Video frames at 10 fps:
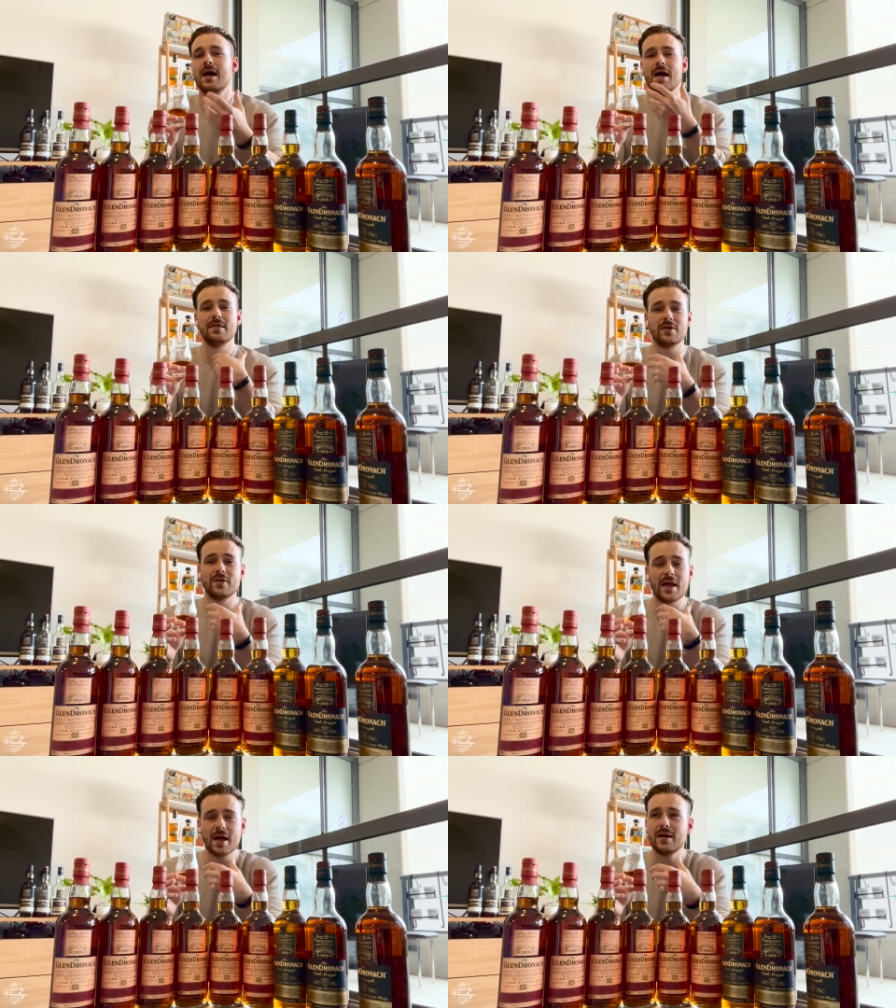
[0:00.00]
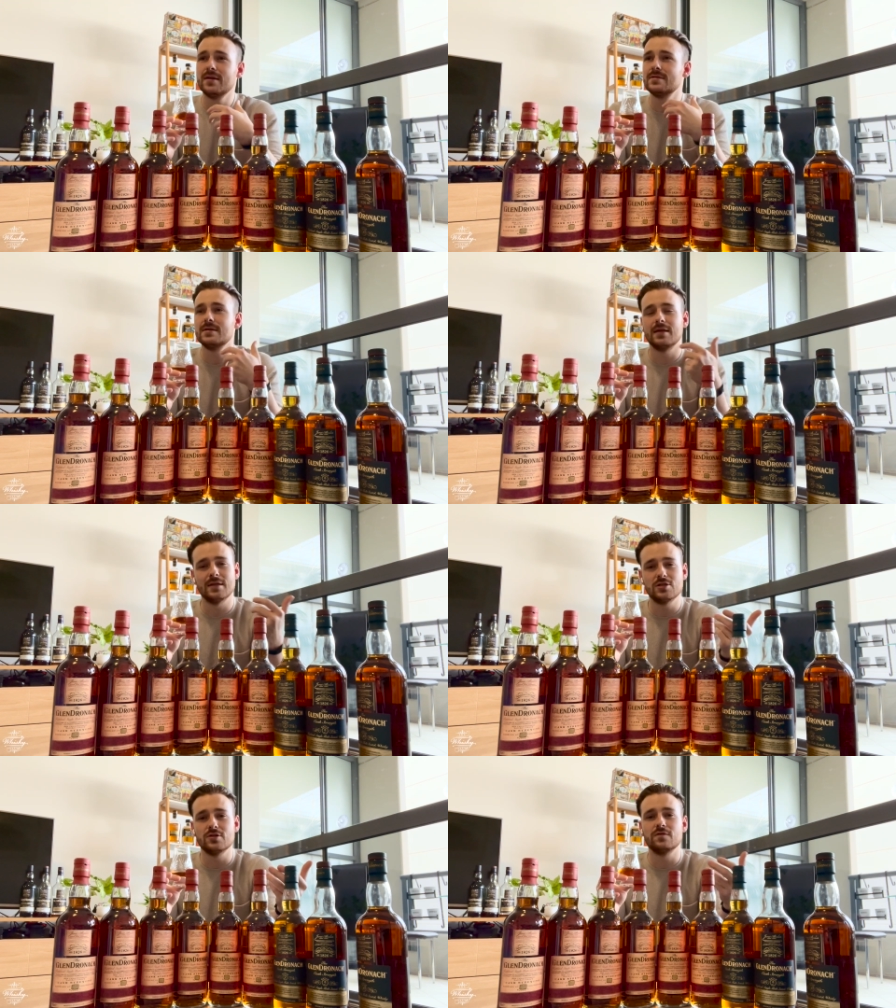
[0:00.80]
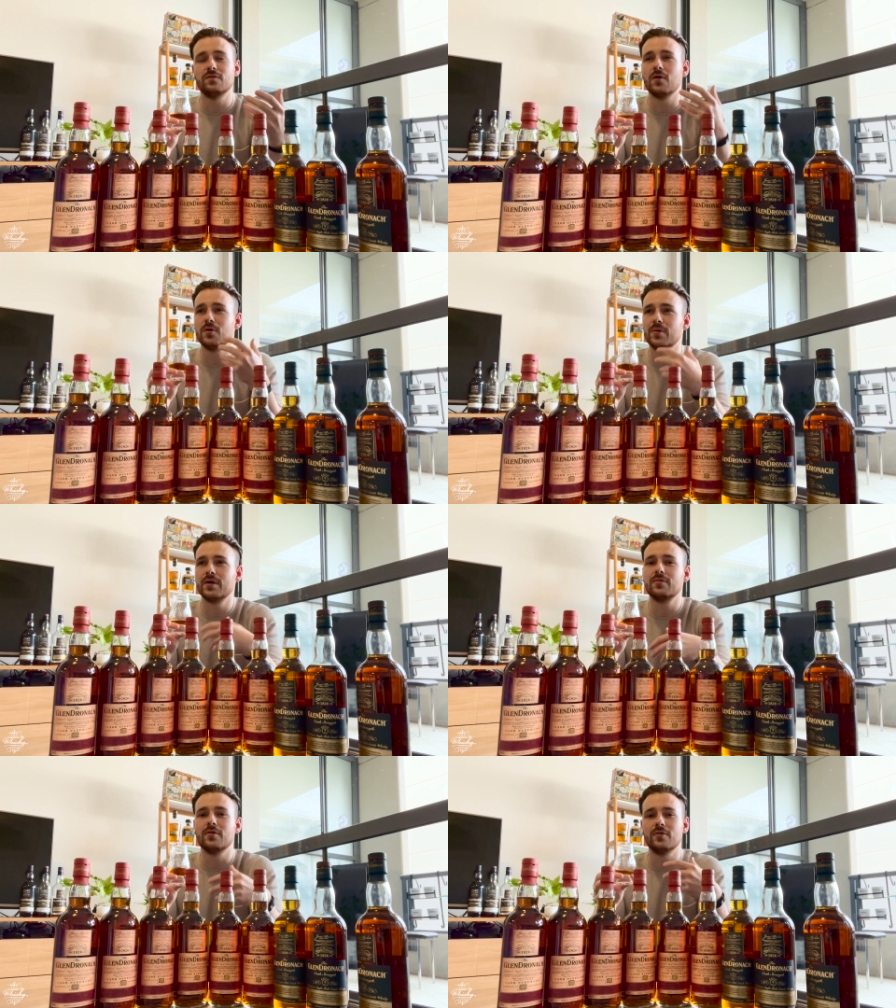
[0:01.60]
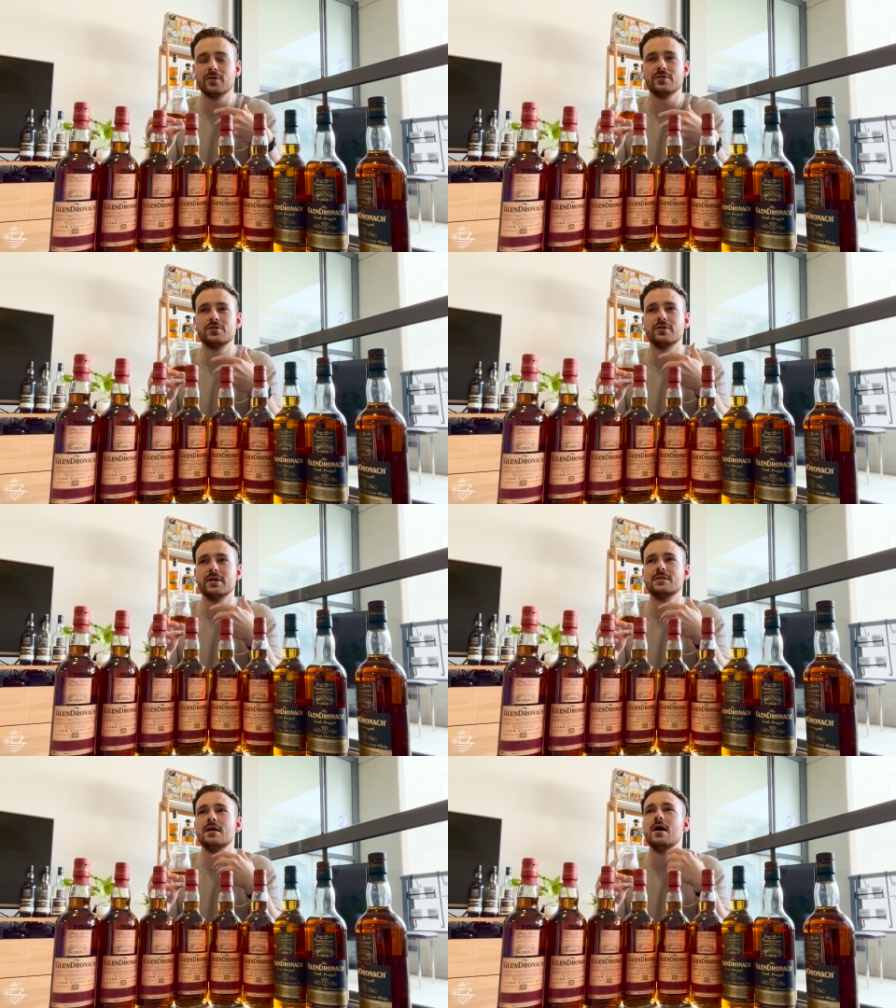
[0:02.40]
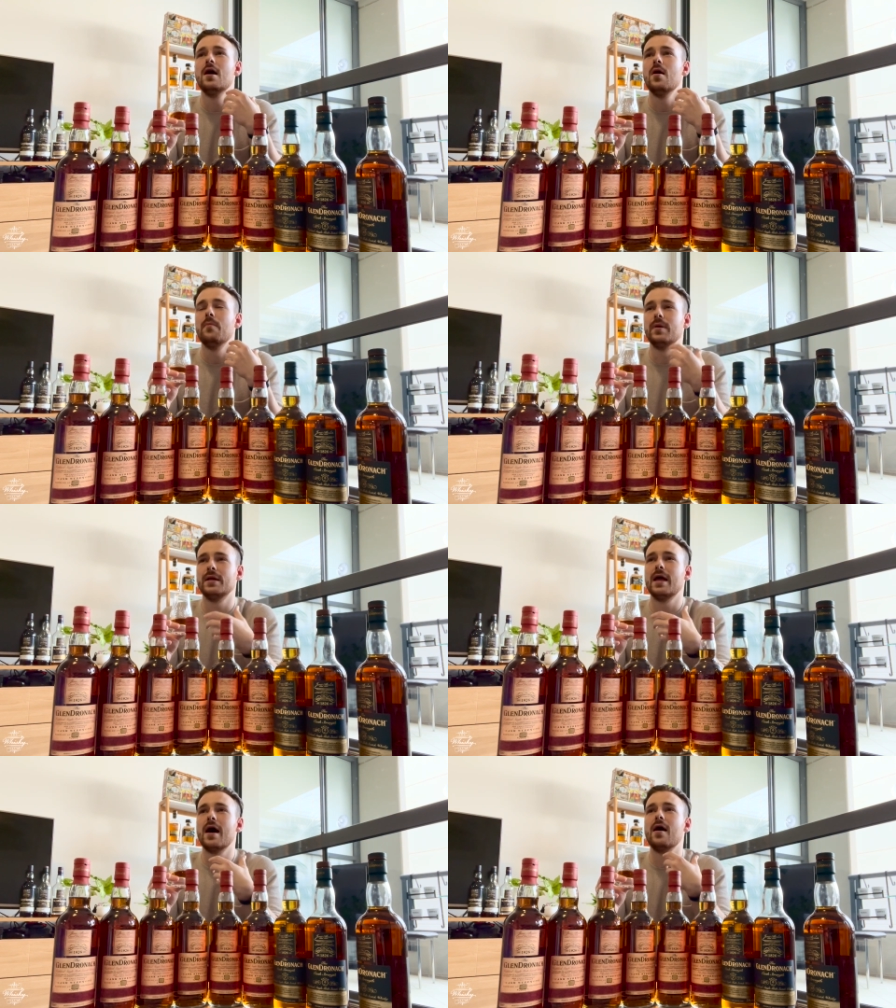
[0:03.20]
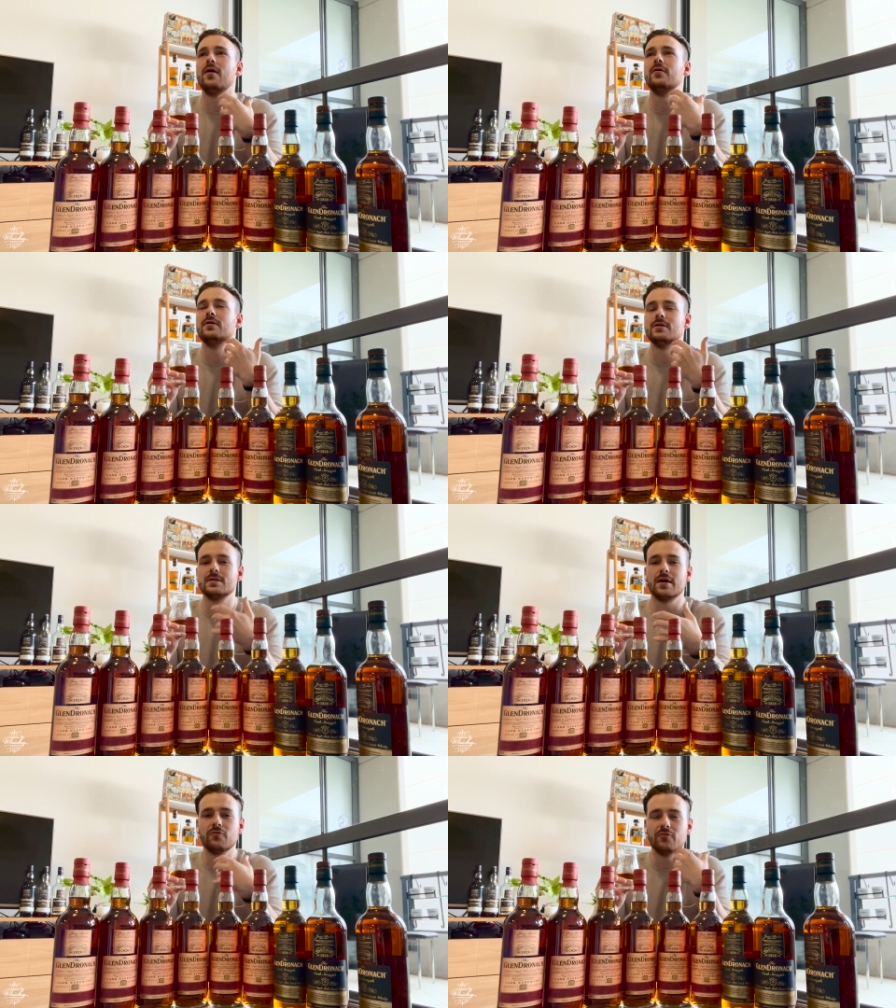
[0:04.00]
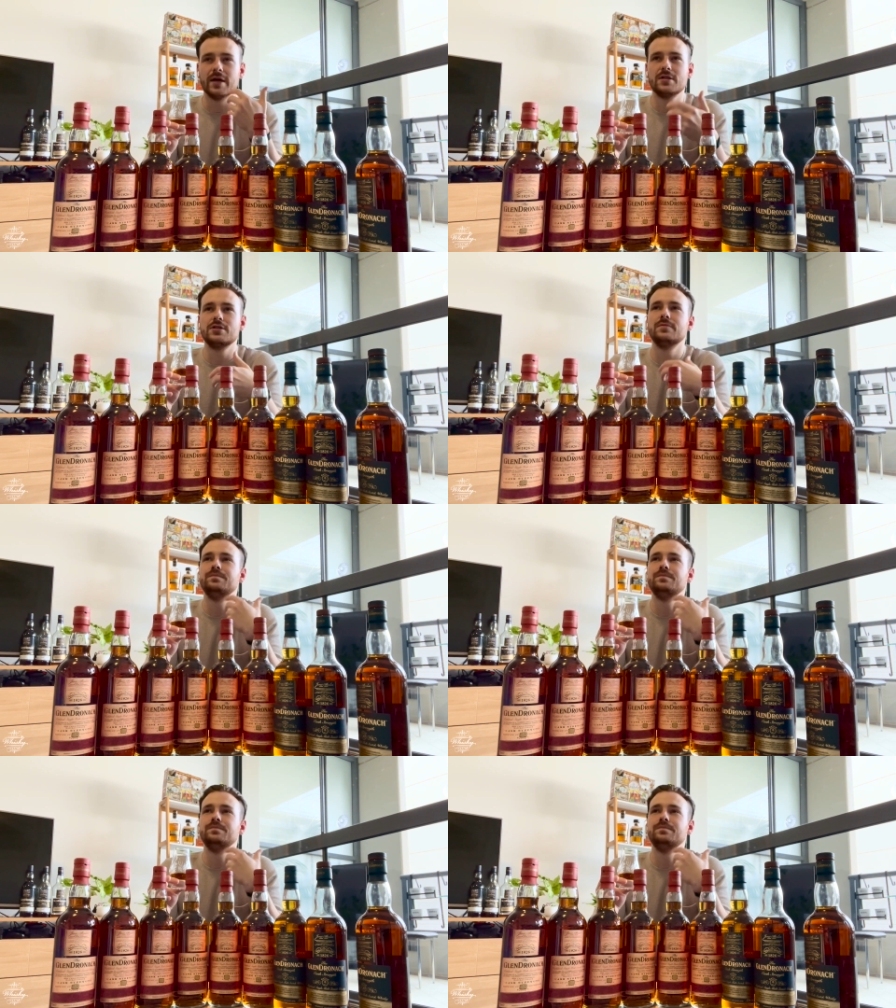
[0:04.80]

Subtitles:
And then on the end, it's just following through all those sugars, but now there's a rich